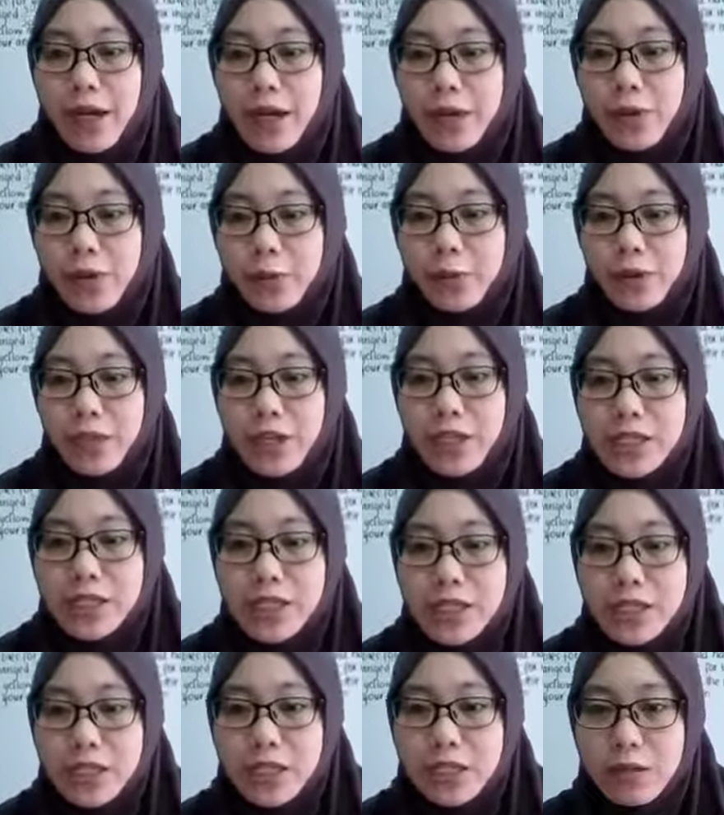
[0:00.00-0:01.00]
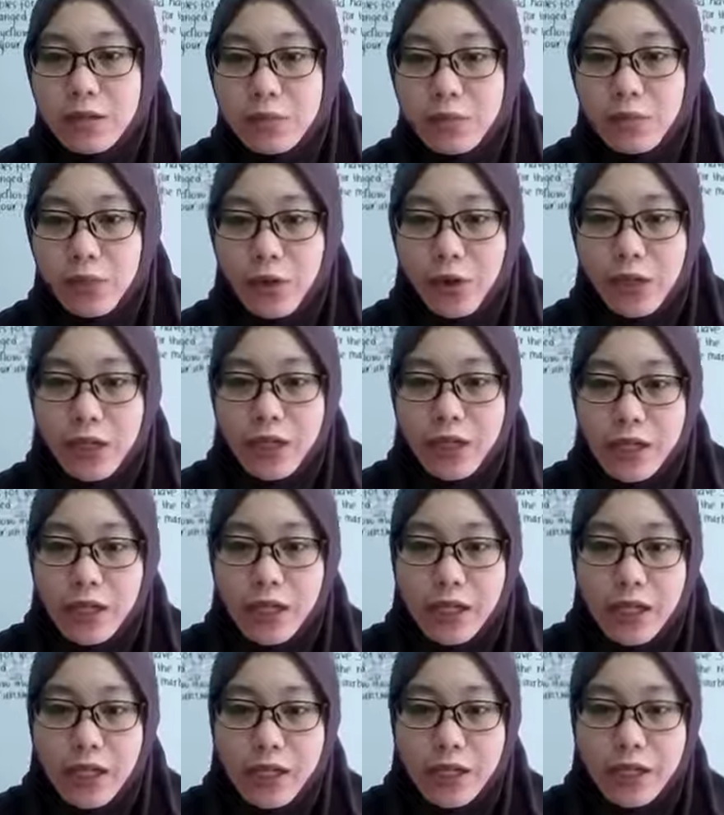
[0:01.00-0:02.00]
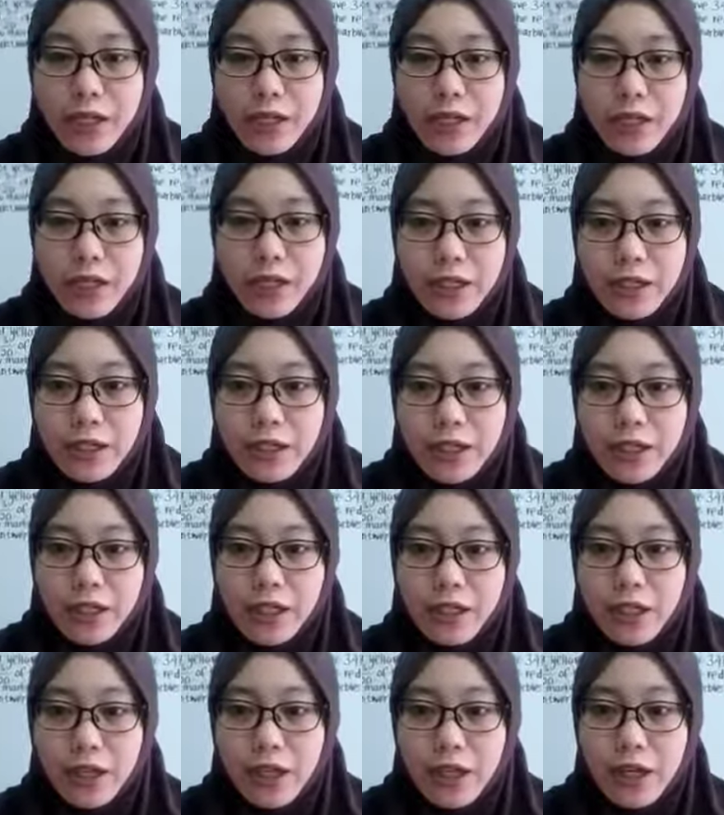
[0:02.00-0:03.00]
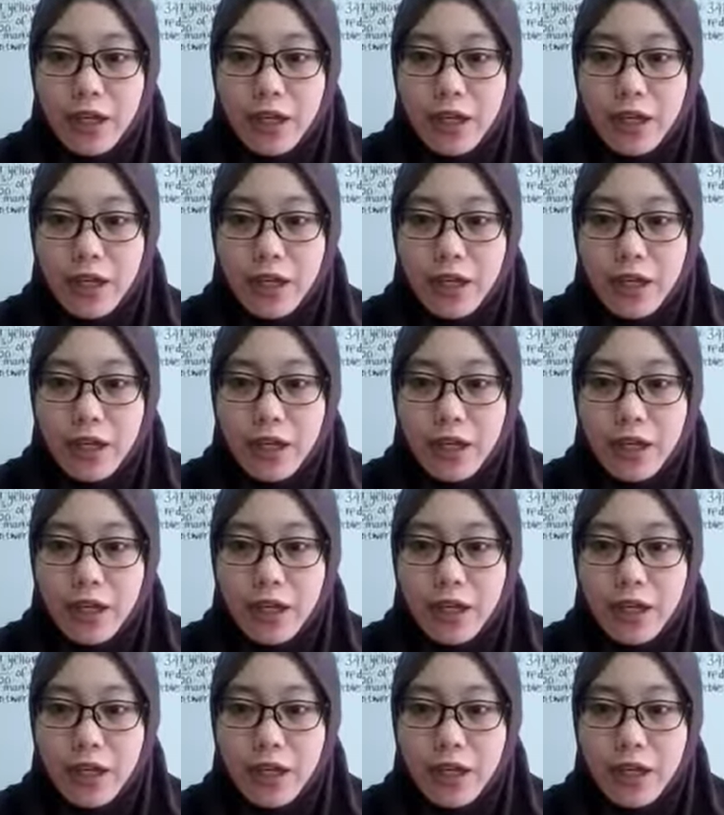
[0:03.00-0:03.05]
I hope you can see the board clearly.